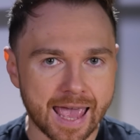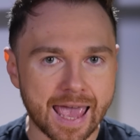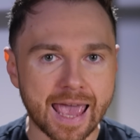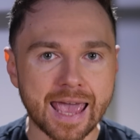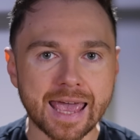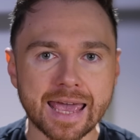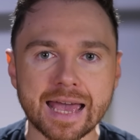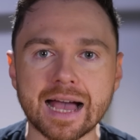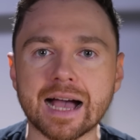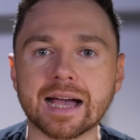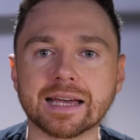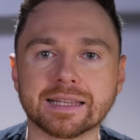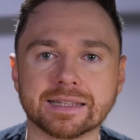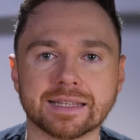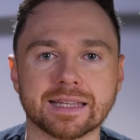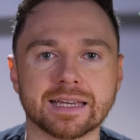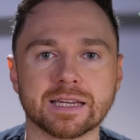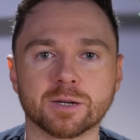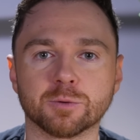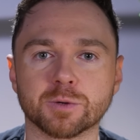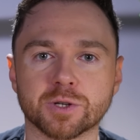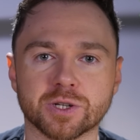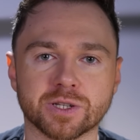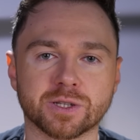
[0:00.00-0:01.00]
AI
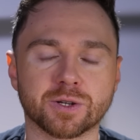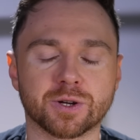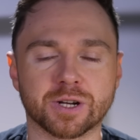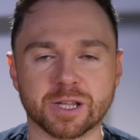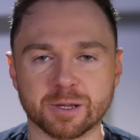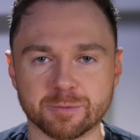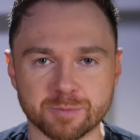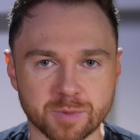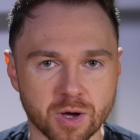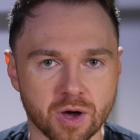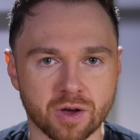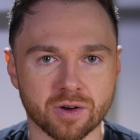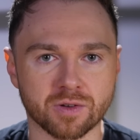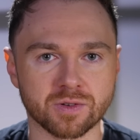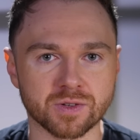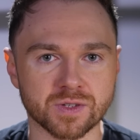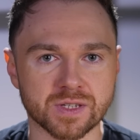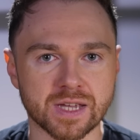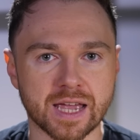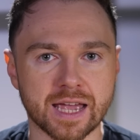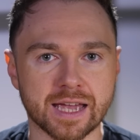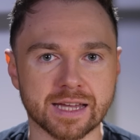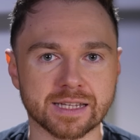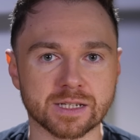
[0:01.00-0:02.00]
language learning
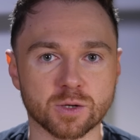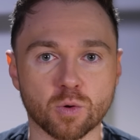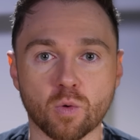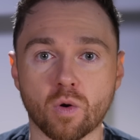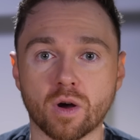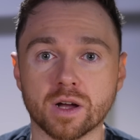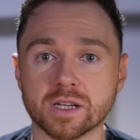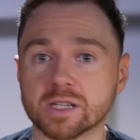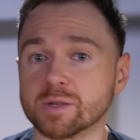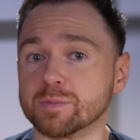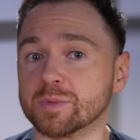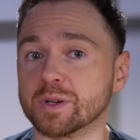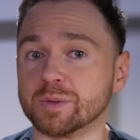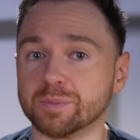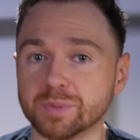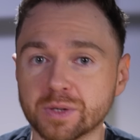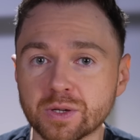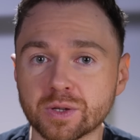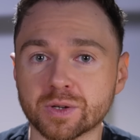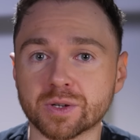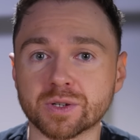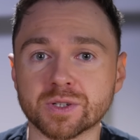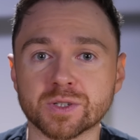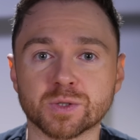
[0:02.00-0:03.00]
models and quantum
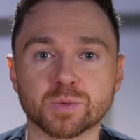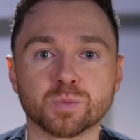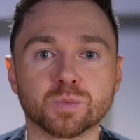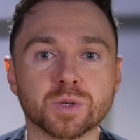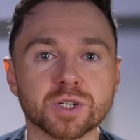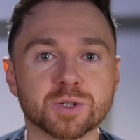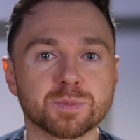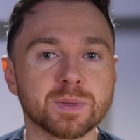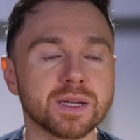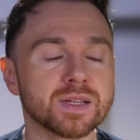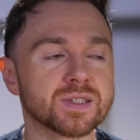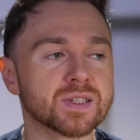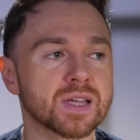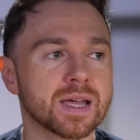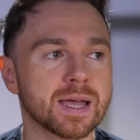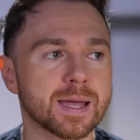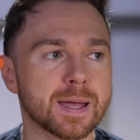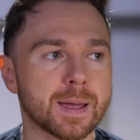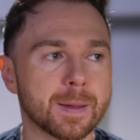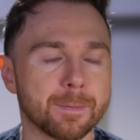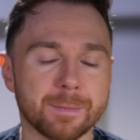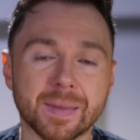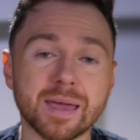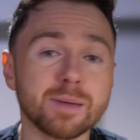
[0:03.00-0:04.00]
computers, which means
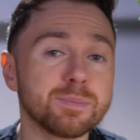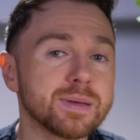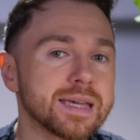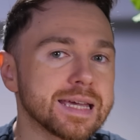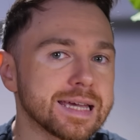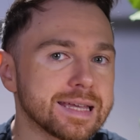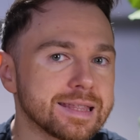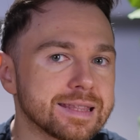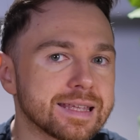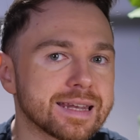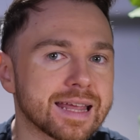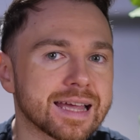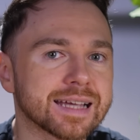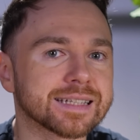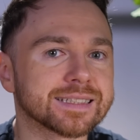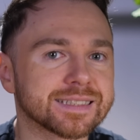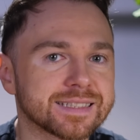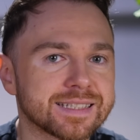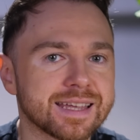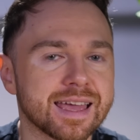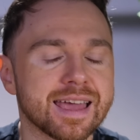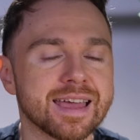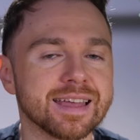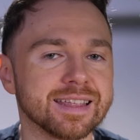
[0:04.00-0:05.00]
maybe in the
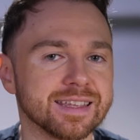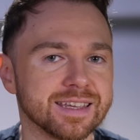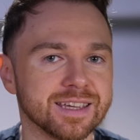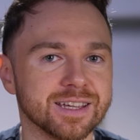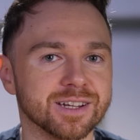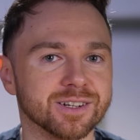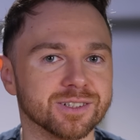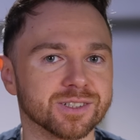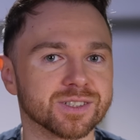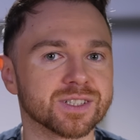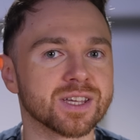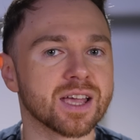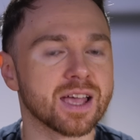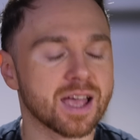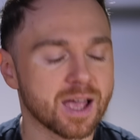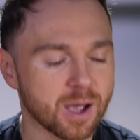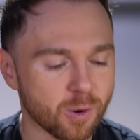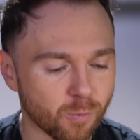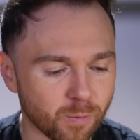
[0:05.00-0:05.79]
next 10 years,